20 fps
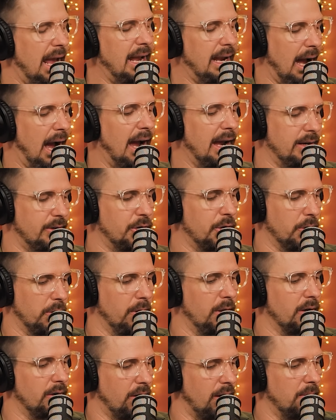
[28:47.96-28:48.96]
I
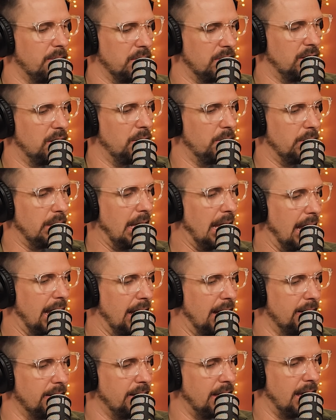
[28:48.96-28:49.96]
totally agree with you.
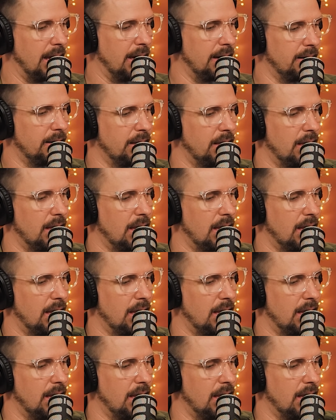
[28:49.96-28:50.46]
Yeah.